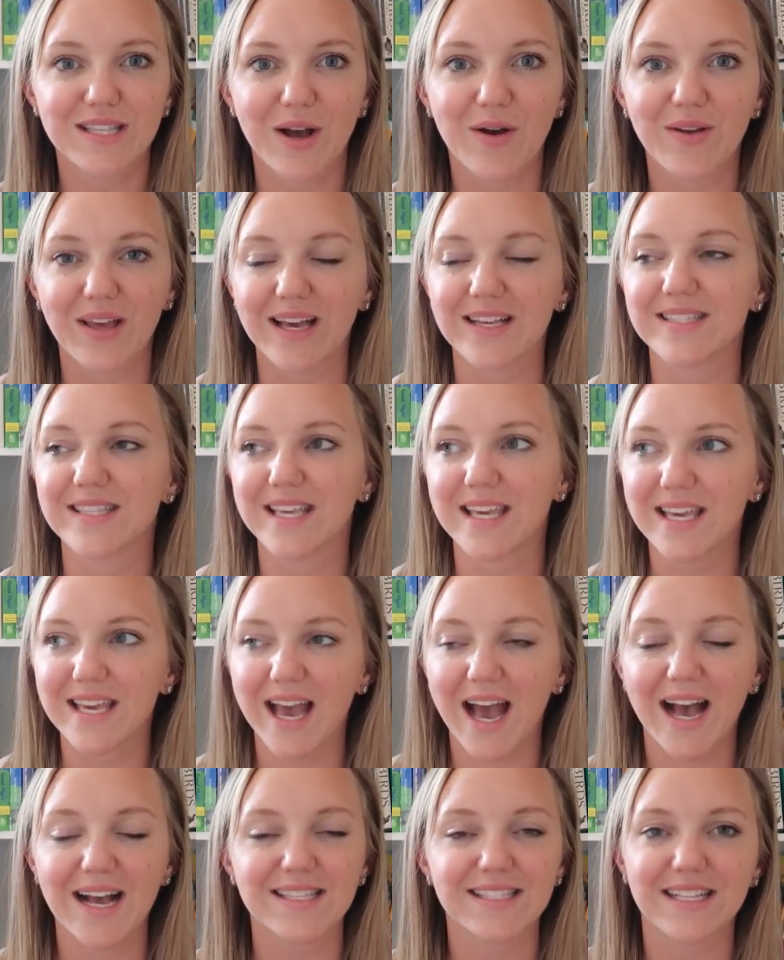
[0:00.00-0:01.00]
So yes, he
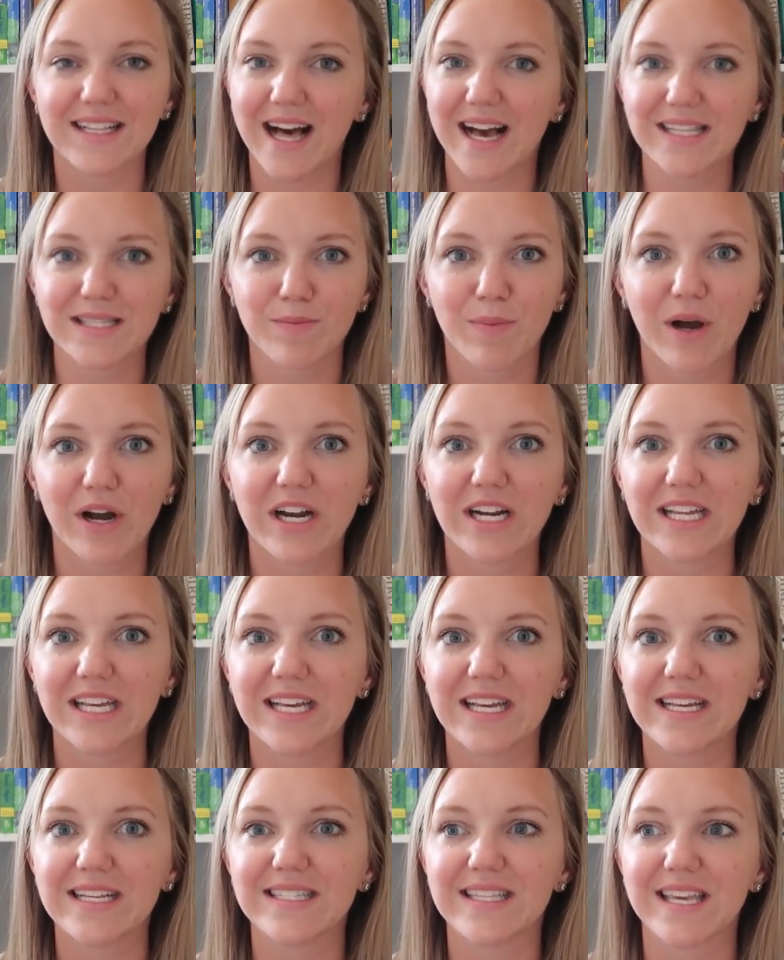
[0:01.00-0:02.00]
has class
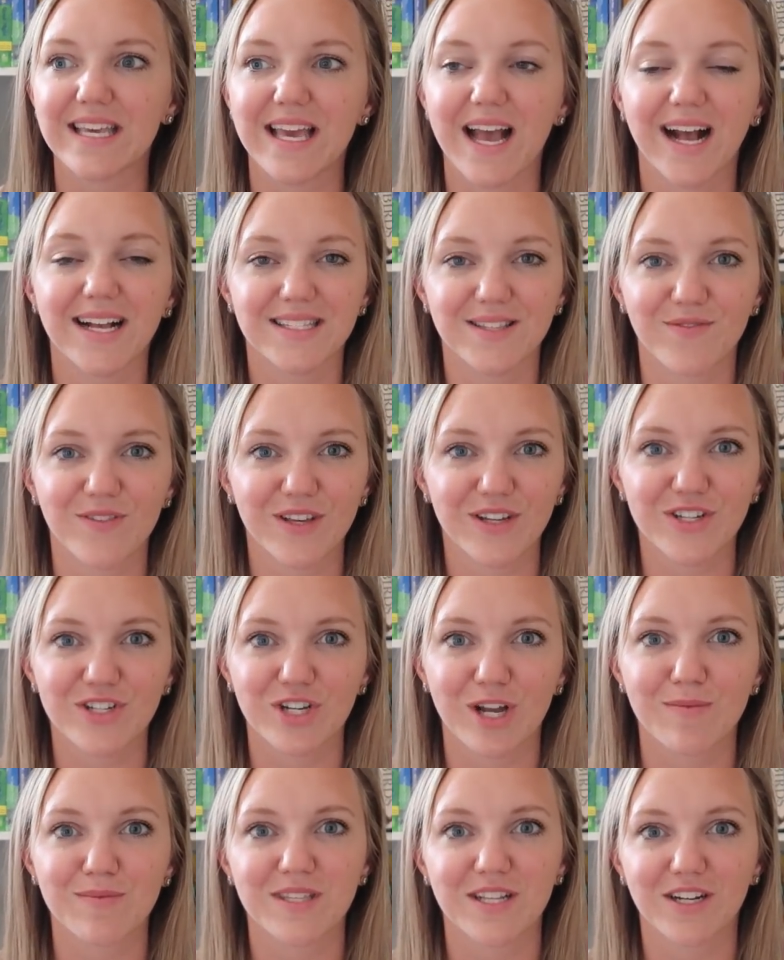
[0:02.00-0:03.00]
parties, he has field
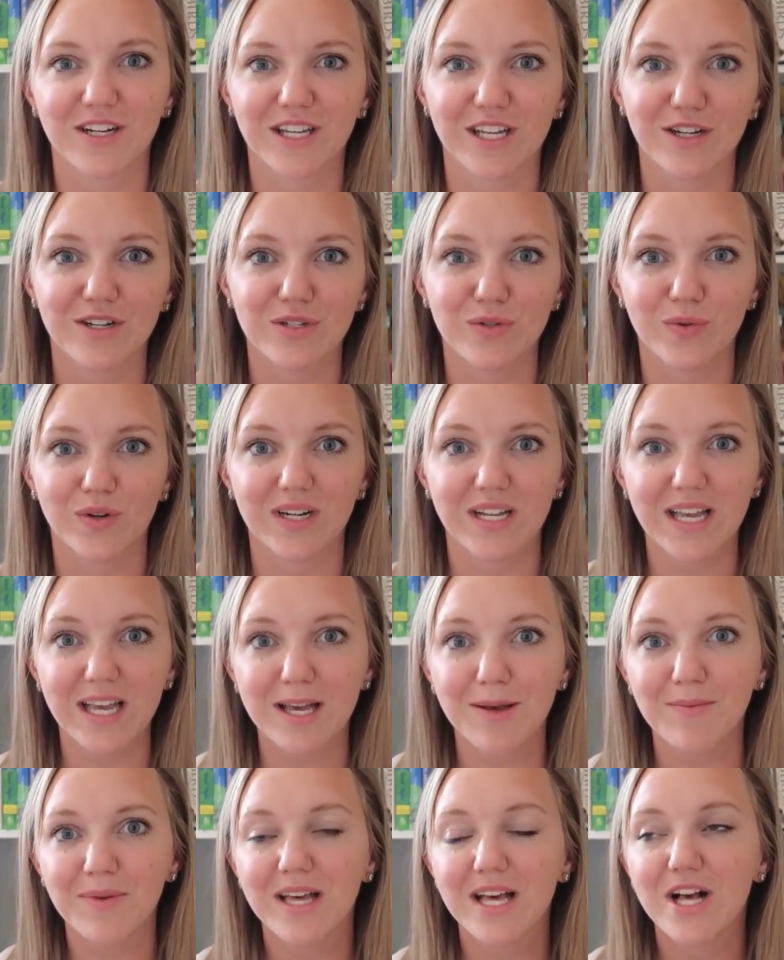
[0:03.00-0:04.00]
trips that are geared toward
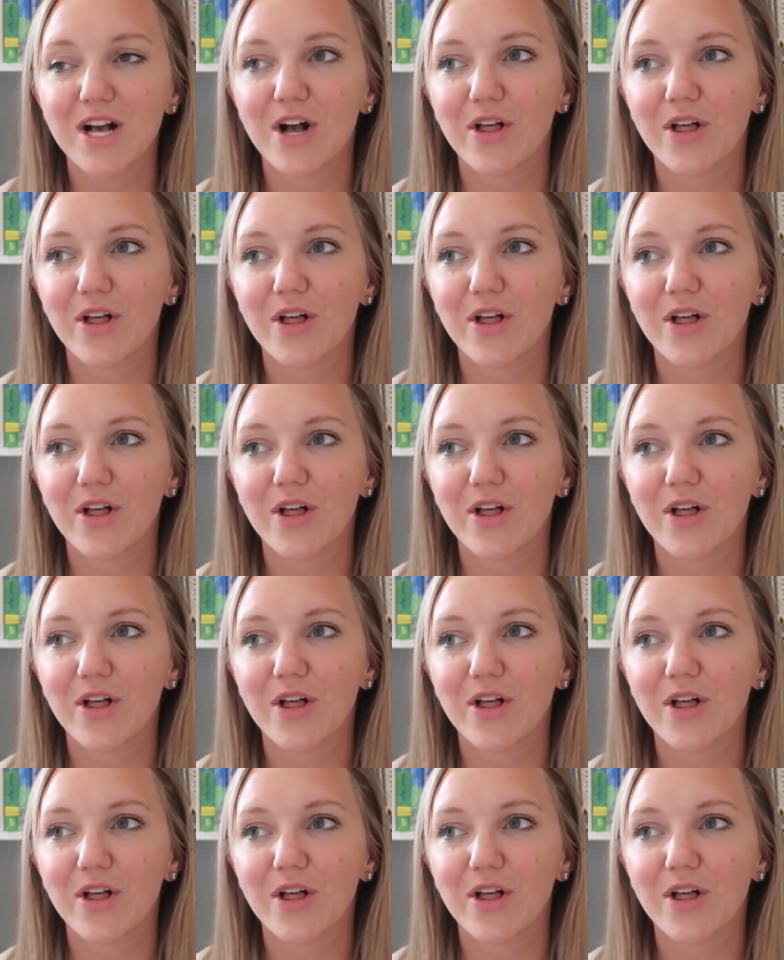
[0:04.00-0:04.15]
him.